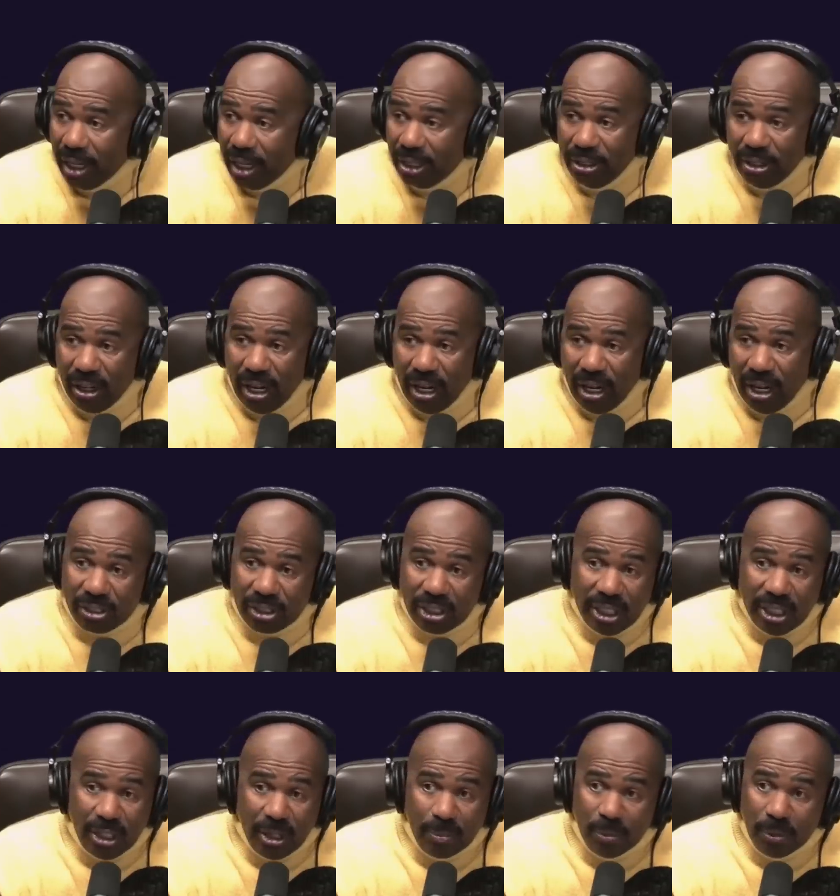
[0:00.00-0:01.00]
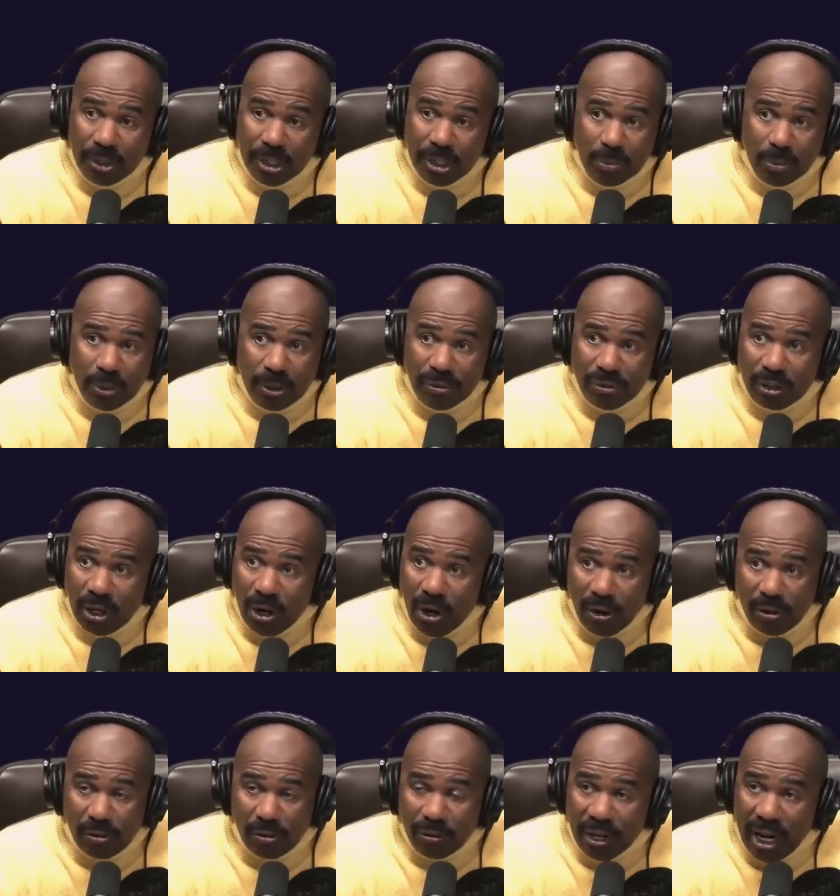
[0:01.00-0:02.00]
you know, I've set up with him, we've
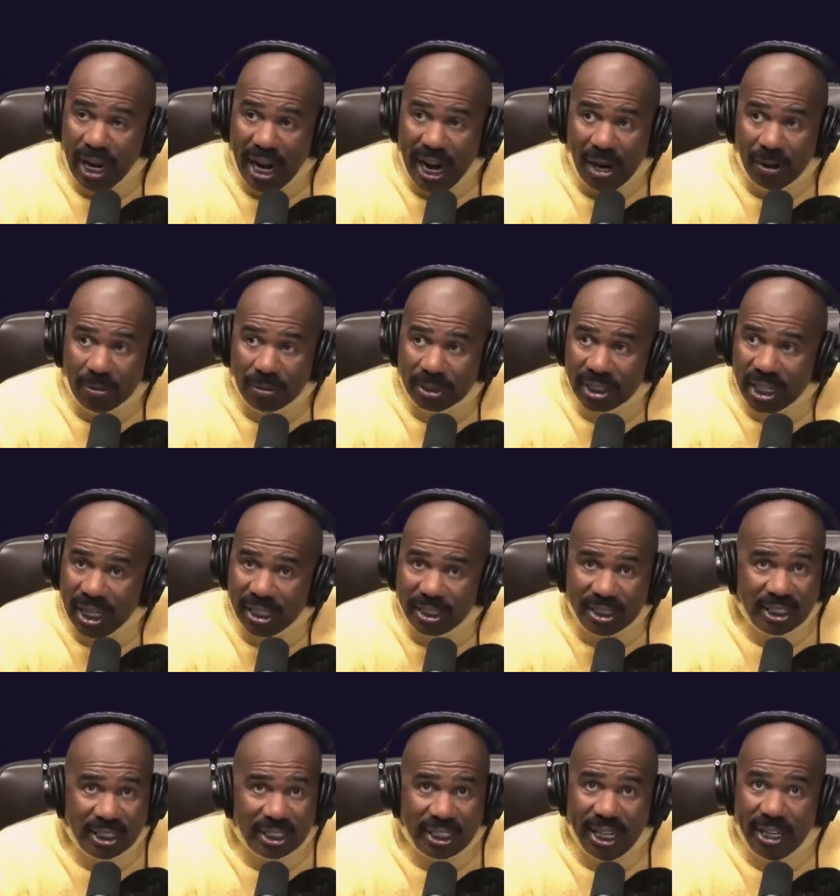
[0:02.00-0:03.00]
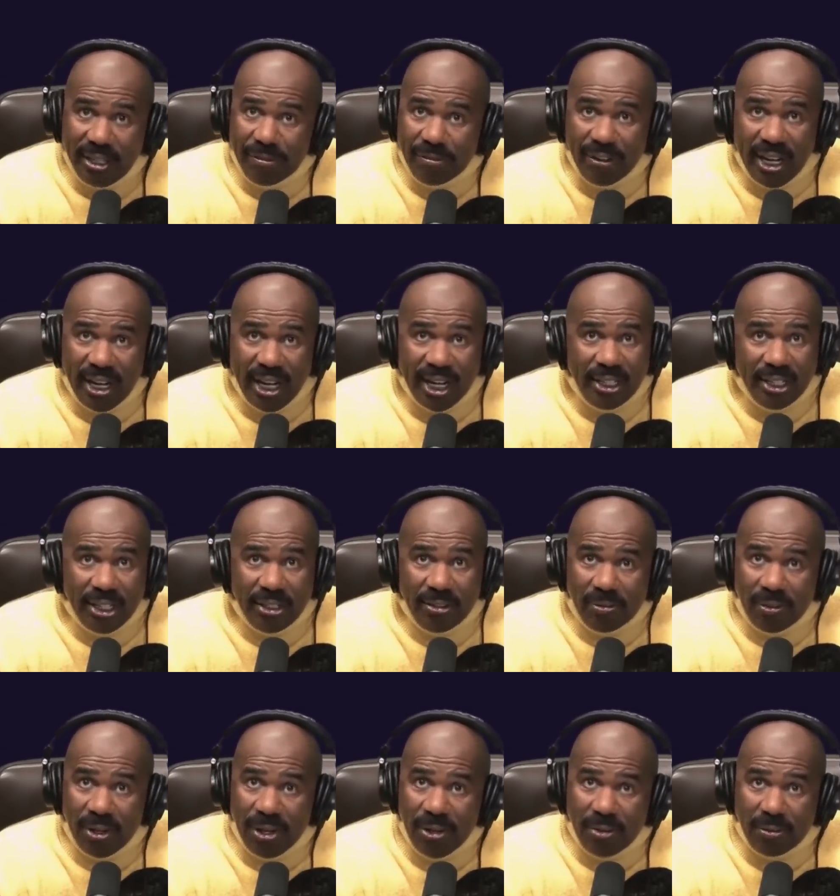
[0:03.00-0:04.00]
talked for hours. I just can't find
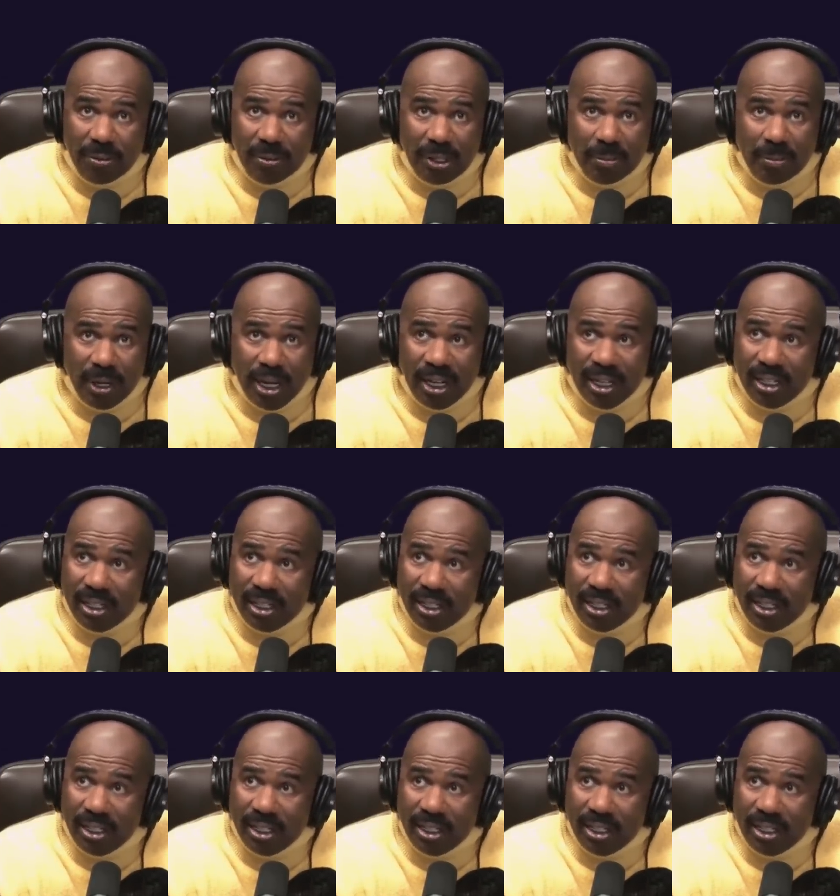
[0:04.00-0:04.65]
nothing wrong with him. I,